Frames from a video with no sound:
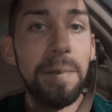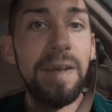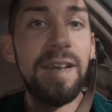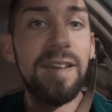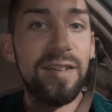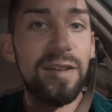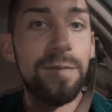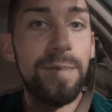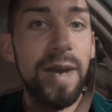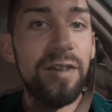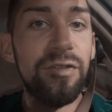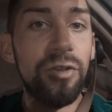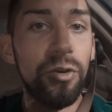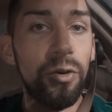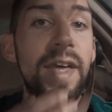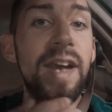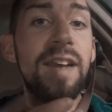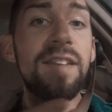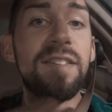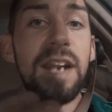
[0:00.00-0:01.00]
me as special.
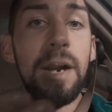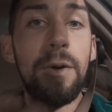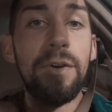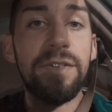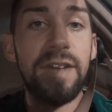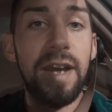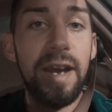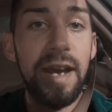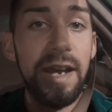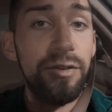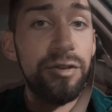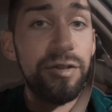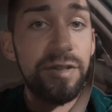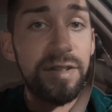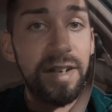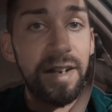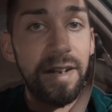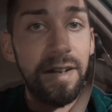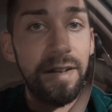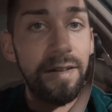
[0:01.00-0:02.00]
Things that I was not
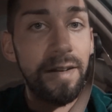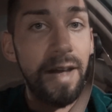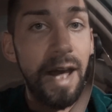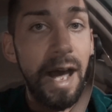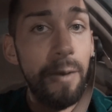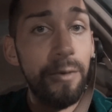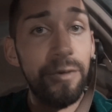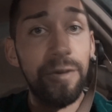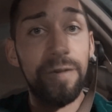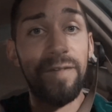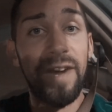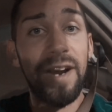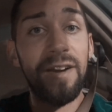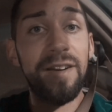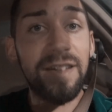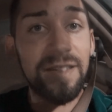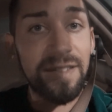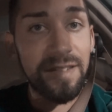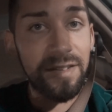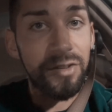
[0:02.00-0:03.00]
interested in, I was
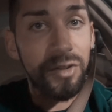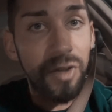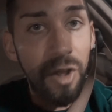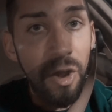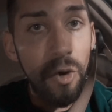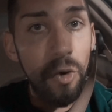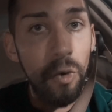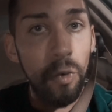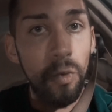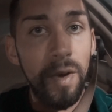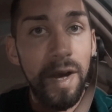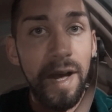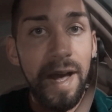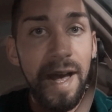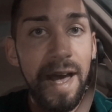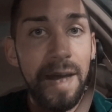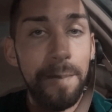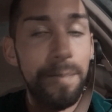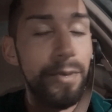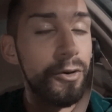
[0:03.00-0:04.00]
very slow
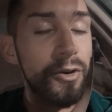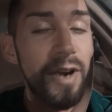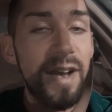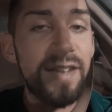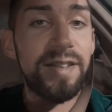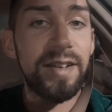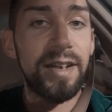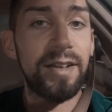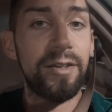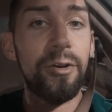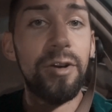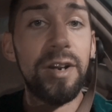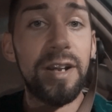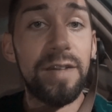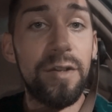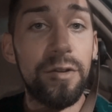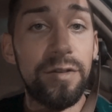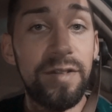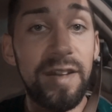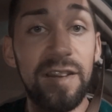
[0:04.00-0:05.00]
at progressing and learning at
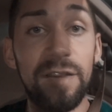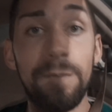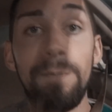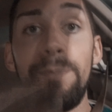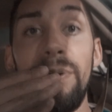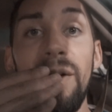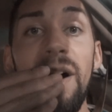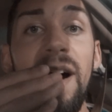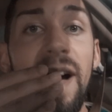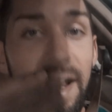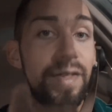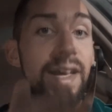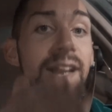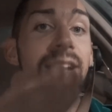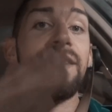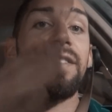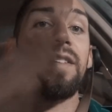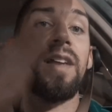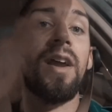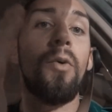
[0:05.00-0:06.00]
those things, but
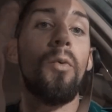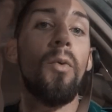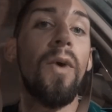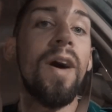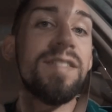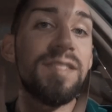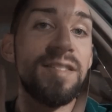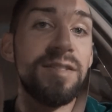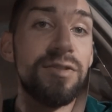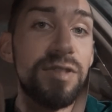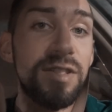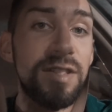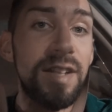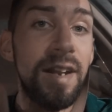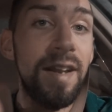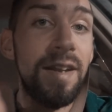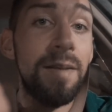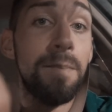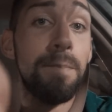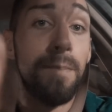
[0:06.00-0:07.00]
things that I was interested
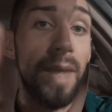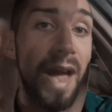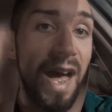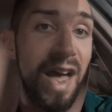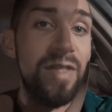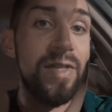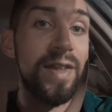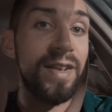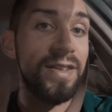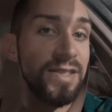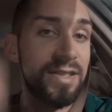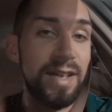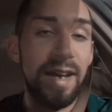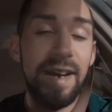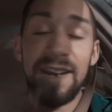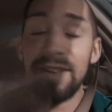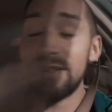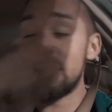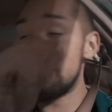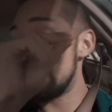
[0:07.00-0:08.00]
in, math and
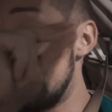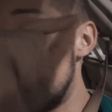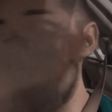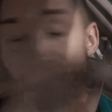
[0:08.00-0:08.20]
science,